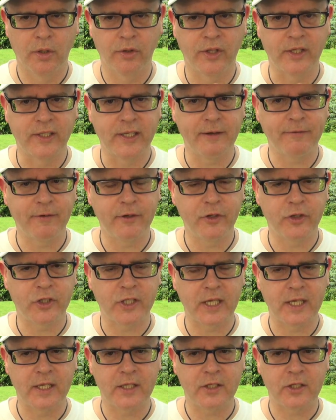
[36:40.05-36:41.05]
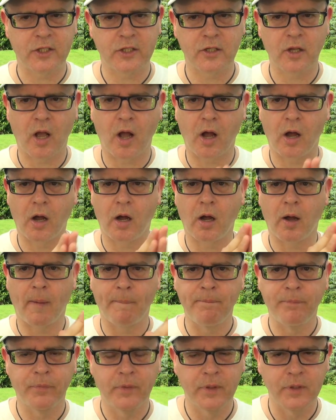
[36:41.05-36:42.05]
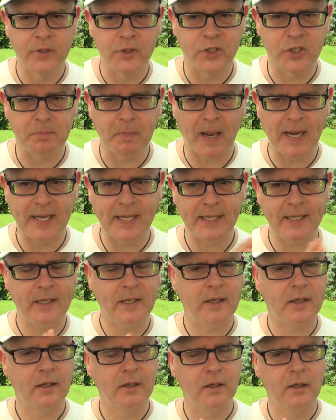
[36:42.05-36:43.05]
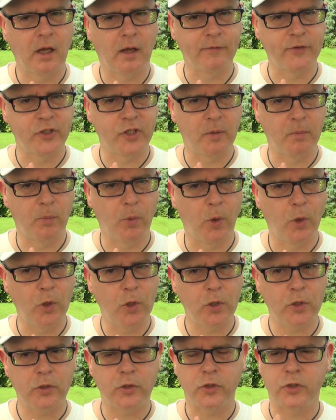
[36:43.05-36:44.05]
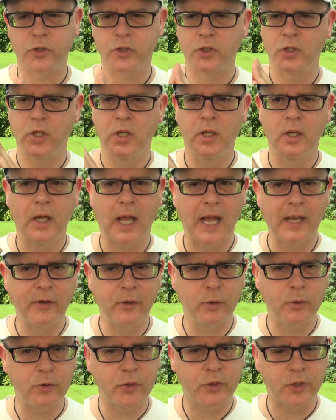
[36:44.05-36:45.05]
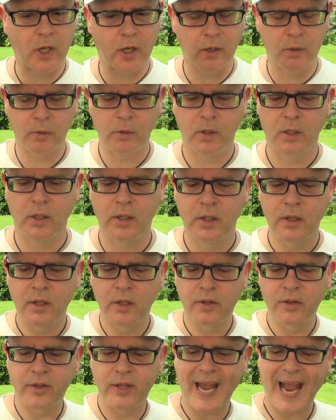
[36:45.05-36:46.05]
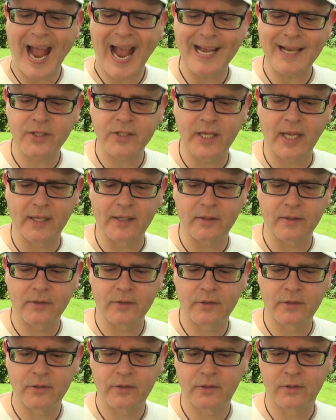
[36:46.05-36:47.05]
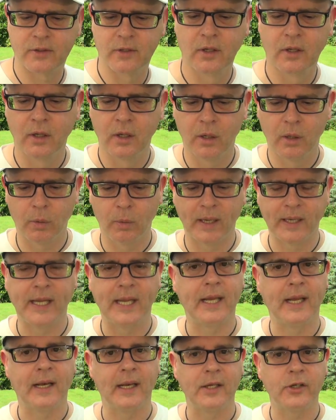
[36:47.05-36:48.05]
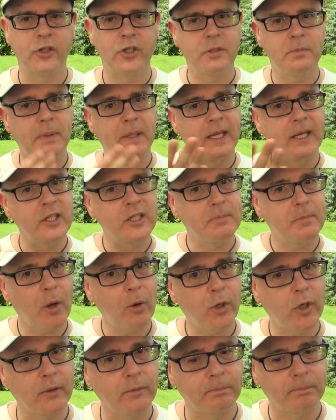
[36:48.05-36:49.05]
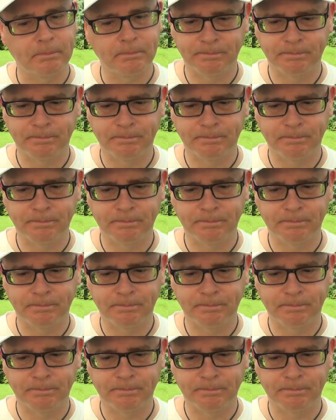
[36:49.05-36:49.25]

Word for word: The differences are spelling of some words and also the accents when English is being spoken.